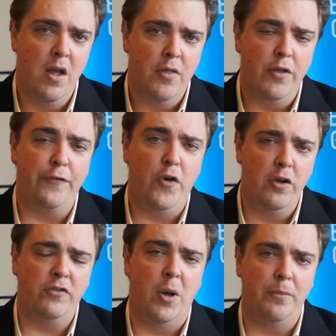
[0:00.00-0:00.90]
The
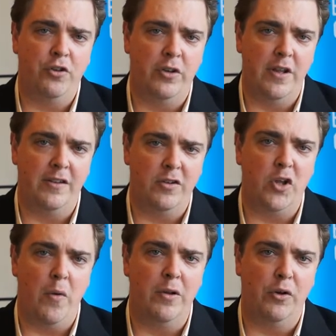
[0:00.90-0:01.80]
first option is to
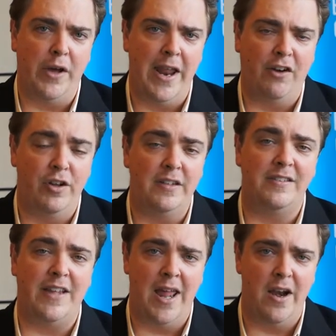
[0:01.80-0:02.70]
go and look at actually
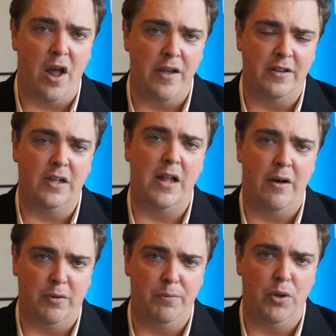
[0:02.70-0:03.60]
standardizing
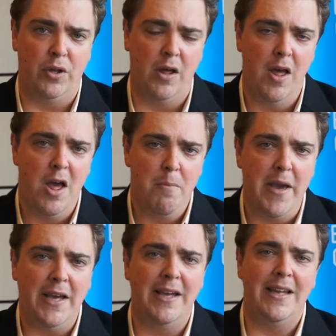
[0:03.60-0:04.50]
cloud computing,
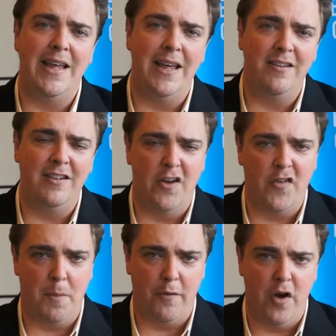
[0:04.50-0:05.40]
making it easier
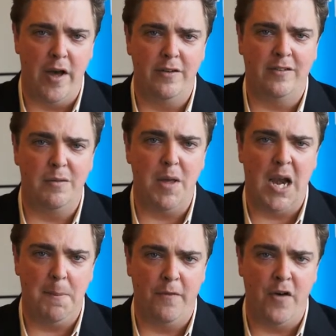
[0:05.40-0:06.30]
for providers to be
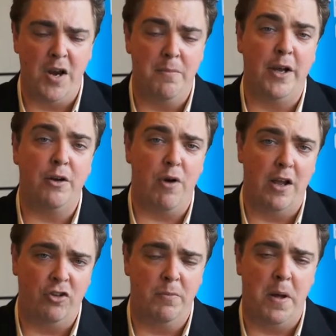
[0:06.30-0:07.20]
able to provide a
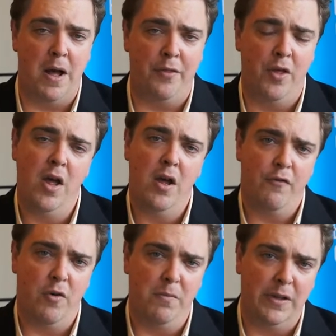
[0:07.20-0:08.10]
migration path
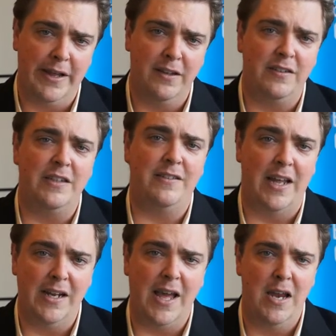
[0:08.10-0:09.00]
from legacy
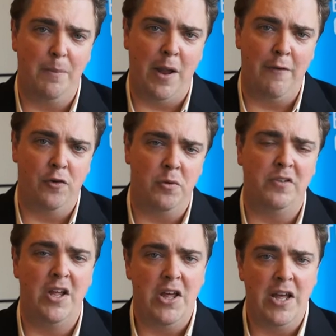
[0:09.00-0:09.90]
dedicated platforms
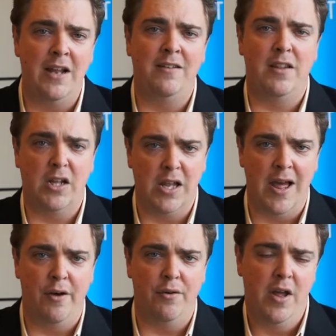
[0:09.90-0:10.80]
into the
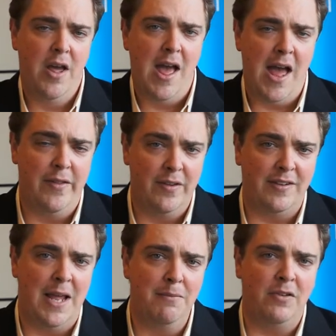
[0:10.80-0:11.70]
cloud, and at the
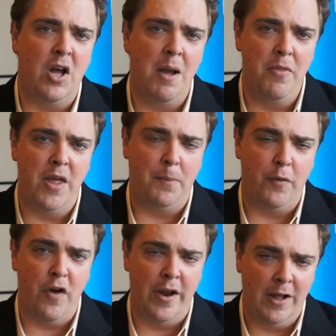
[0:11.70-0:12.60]
same time then
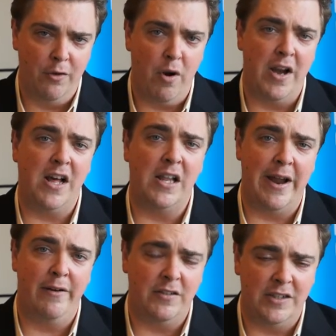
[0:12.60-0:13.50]
providing greater
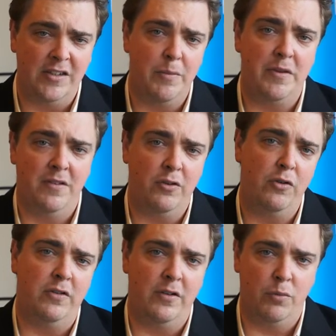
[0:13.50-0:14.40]
clarity to business
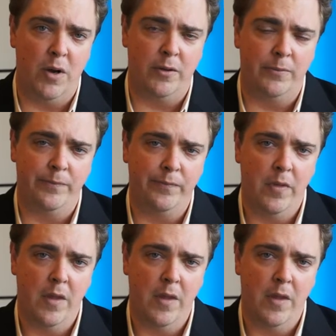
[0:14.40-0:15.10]
users as well.